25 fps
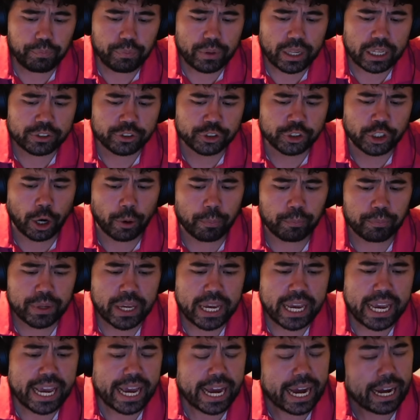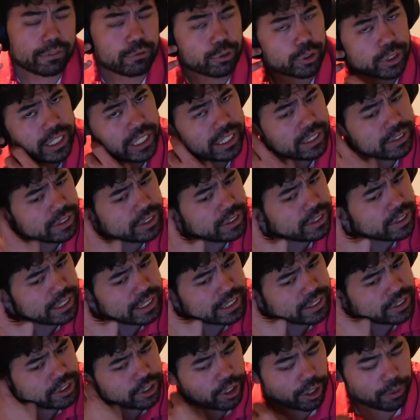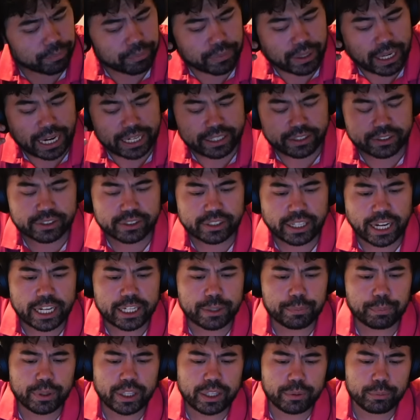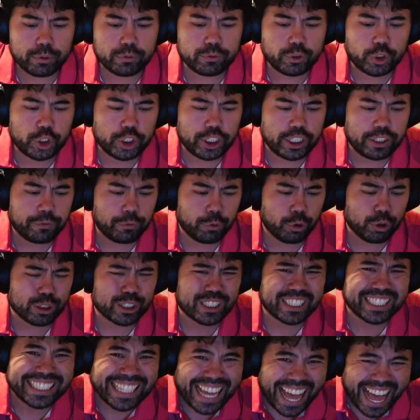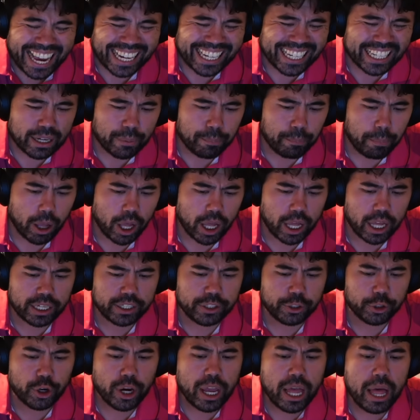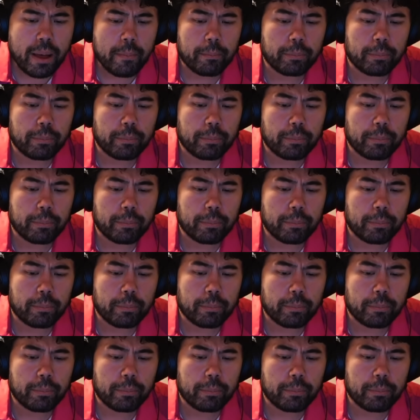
So after king c6 here, I decide to play the move g4, sacking a pawn here,